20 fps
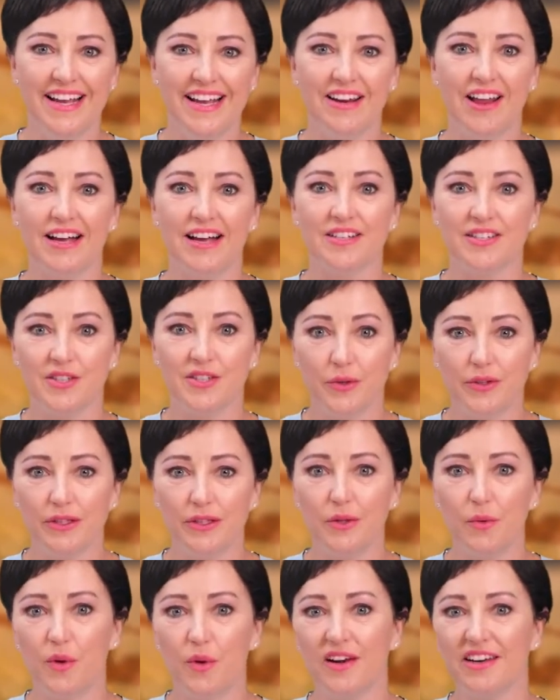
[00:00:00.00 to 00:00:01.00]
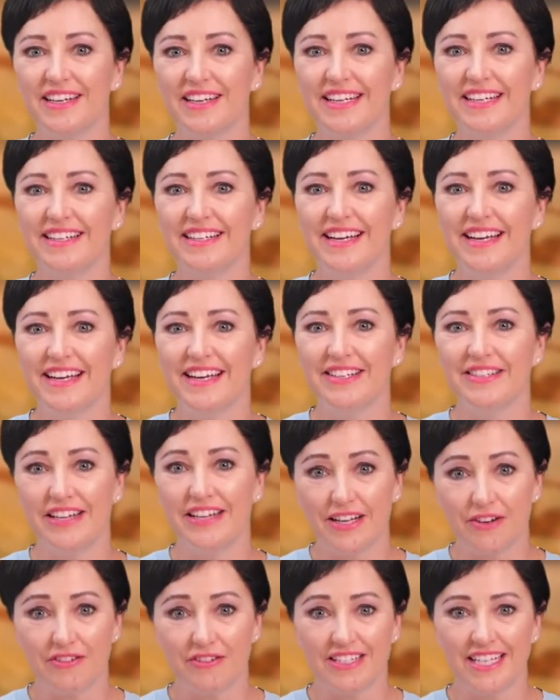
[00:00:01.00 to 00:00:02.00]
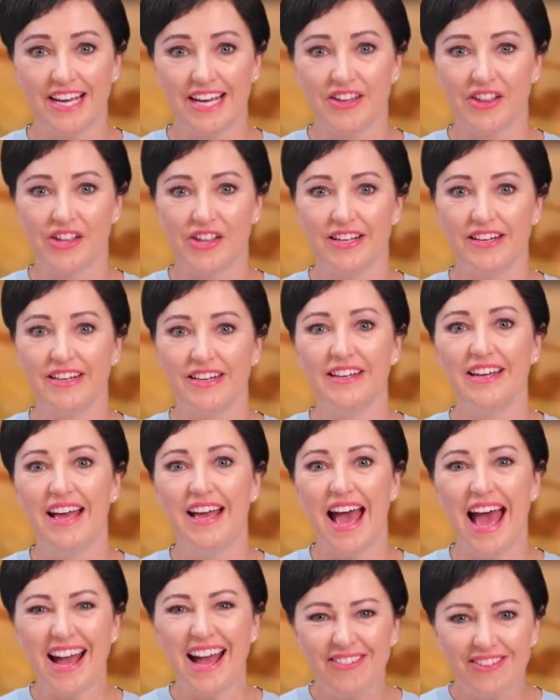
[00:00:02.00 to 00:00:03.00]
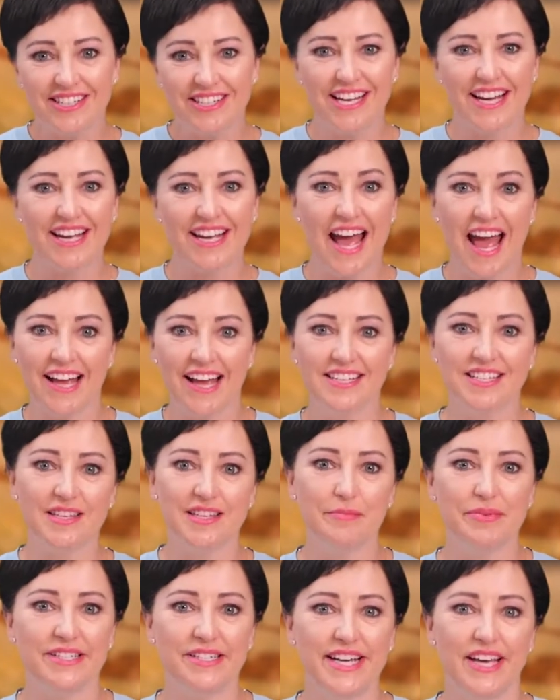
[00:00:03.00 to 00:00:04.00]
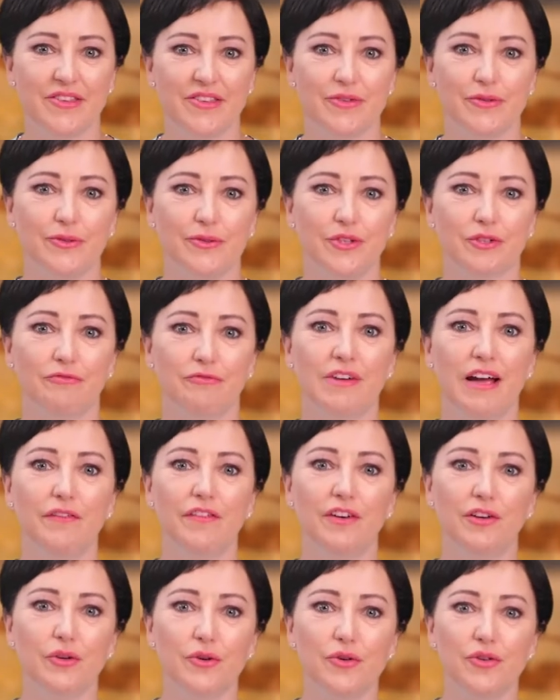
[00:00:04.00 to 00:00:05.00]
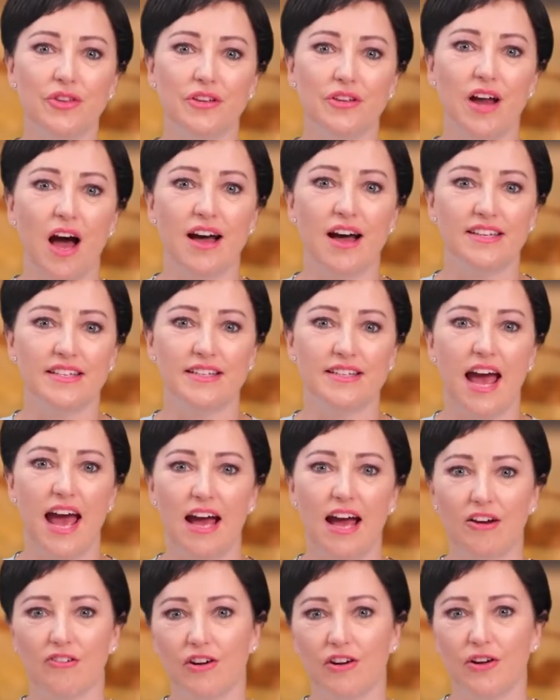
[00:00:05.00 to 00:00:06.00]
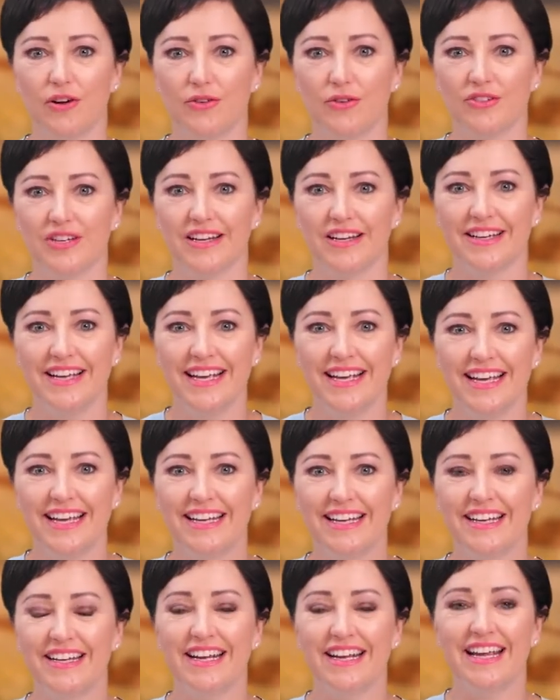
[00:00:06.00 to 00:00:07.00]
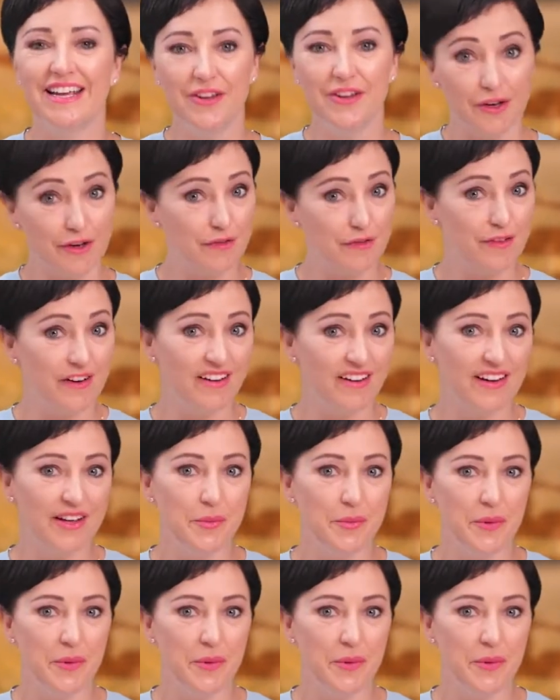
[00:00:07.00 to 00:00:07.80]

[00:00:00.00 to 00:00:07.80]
like soil quality, degradation. Agritech has the potential to revolutionise agriculture in an eco friendly